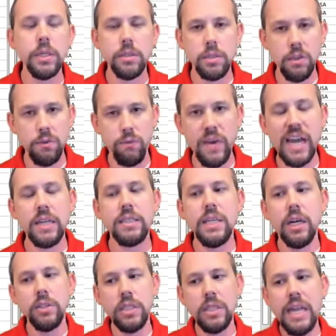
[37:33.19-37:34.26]
to fact
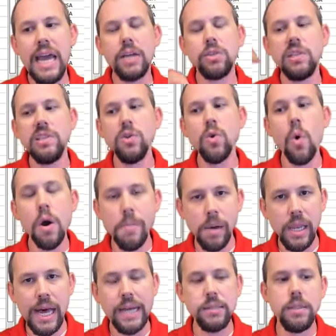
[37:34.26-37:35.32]
sales and actually
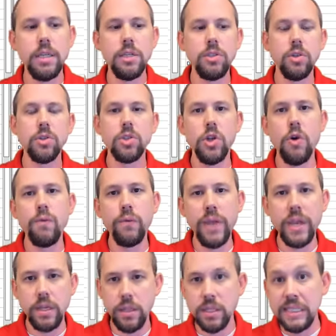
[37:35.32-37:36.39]
normalize this or
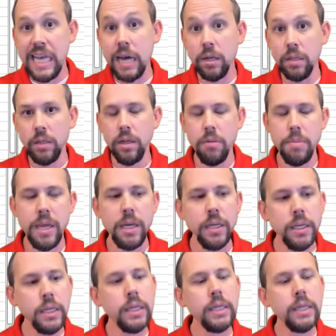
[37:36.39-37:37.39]
snowflake this out a little bit.